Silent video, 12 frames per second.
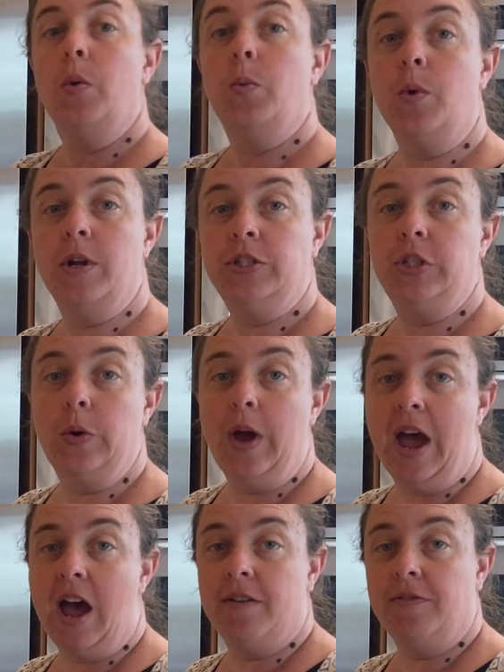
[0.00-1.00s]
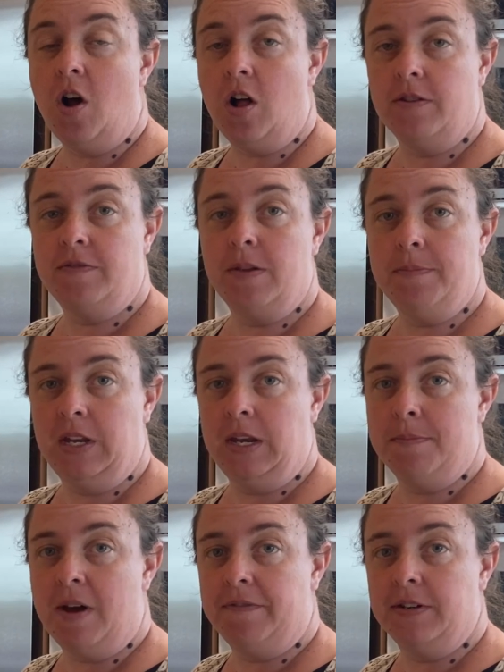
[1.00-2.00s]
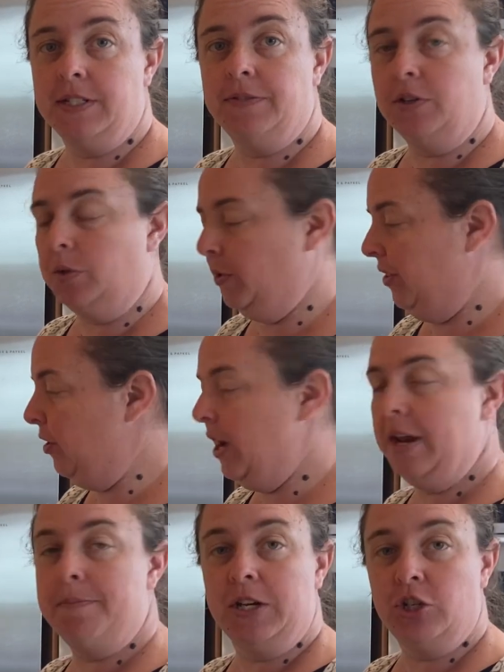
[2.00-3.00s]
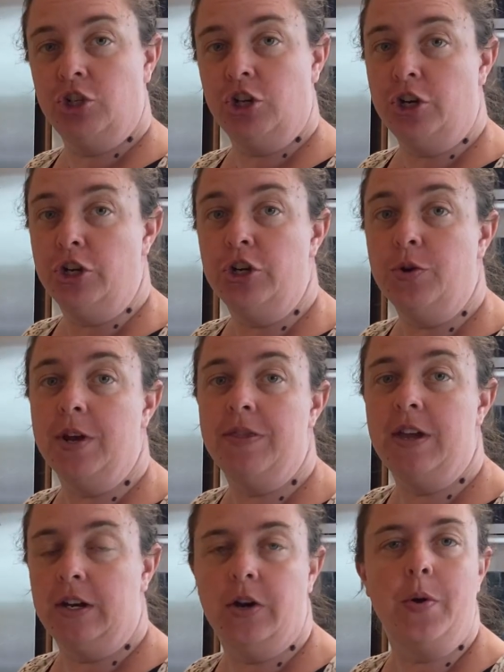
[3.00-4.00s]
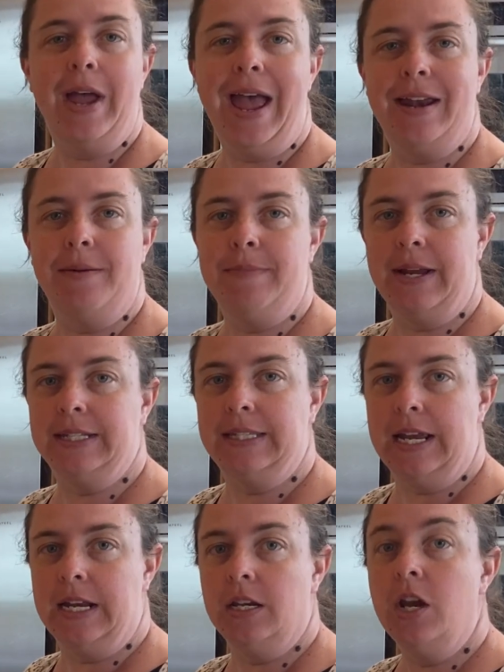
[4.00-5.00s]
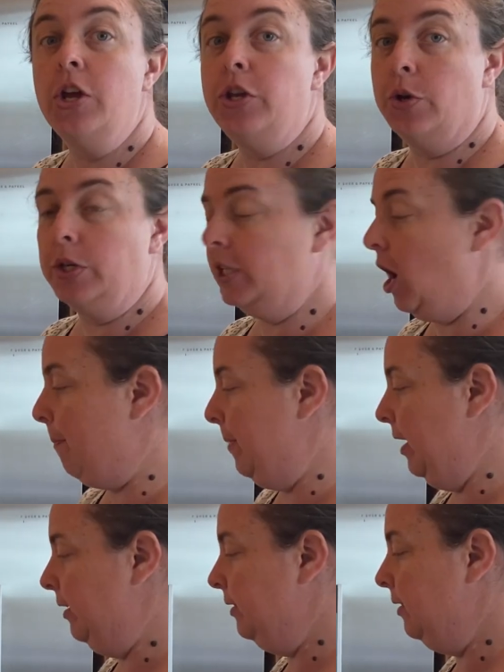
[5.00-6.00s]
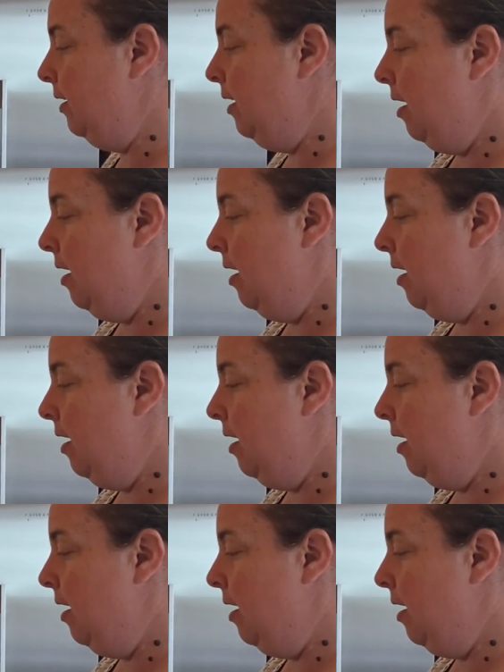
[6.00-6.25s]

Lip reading: Once you have all of the mini muffins filled with your egg mixture, you can then go ahead and mix in your toppings.